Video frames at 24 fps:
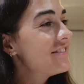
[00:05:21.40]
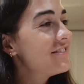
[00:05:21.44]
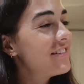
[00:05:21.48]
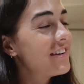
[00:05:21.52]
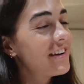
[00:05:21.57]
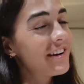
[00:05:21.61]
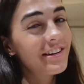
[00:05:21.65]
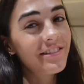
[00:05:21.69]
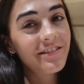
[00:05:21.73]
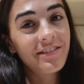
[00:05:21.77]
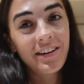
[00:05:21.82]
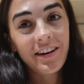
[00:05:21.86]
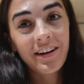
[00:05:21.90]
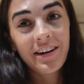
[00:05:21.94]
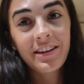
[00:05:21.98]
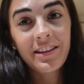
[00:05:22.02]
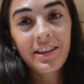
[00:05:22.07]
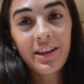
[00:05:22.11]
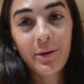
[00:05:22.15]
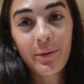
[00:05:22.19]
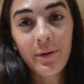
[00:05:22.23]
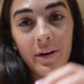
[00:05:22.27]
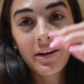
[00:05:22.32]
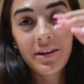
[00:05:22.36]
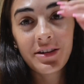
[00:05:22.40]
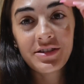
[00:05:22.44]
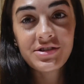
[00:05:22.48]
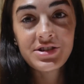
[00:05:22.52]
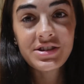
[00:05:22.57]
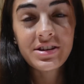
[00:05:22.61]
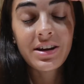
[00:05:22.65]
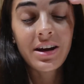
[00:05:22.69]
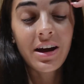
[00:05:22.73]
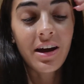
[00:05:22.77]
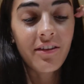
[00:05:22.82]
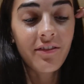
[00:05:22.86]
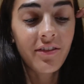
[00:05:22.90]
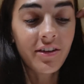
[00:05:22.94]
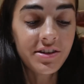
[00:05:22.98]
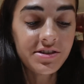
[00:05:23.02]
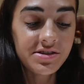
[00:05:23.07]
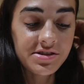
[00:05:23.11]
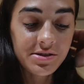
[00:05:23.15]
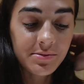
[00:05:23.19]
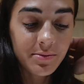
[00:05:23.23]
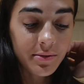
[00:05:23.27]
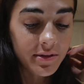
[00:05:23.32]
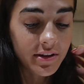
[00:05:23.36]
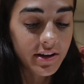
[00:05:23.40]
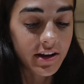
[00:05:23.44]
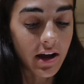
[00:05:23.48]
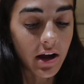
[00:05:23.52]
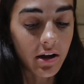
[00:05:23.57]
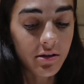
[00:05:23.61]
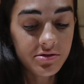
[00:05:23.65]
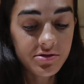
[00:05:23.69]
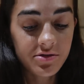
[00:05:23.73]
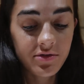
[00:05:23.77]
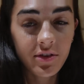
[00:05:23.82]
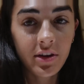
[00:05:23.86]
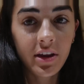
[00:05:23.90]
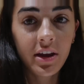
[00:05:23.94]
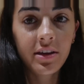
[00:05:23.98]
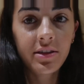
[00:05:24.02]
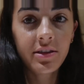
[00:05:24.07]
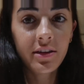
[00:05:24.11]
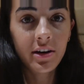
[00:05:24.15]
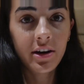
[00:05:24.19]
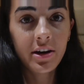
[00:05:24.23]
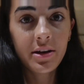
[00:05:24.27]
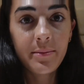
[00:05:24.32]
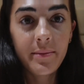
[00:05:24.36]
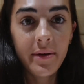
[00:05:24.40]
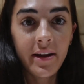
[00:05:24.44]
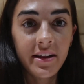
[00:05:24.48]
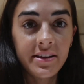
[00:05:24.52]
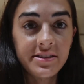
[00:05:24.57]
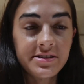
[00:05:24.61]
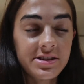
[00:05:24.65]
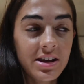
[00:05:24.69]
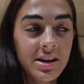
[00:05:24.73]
very, very low energy. I fell asleep on the couch for like 30 minutes.